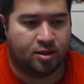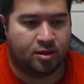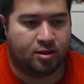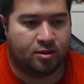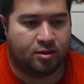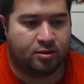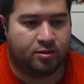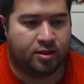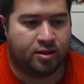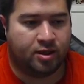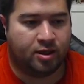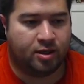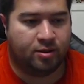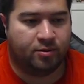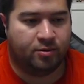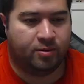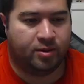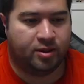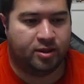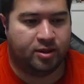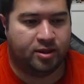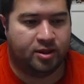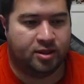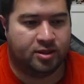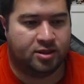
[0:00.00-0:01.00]
I kind of want
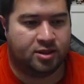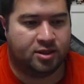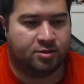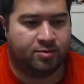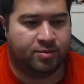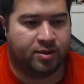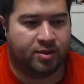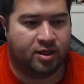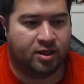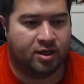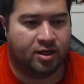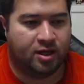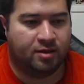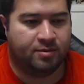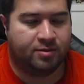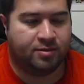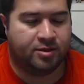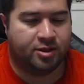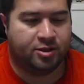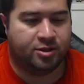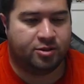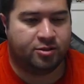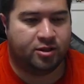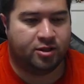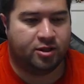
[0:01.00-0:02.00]
this to be an empty
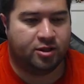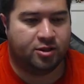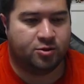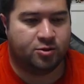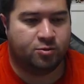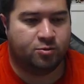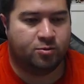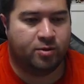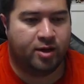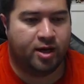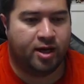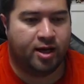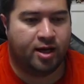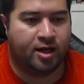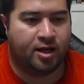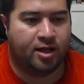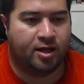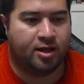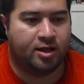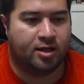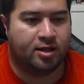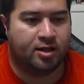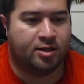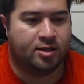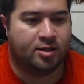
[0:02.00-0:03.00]
string as well.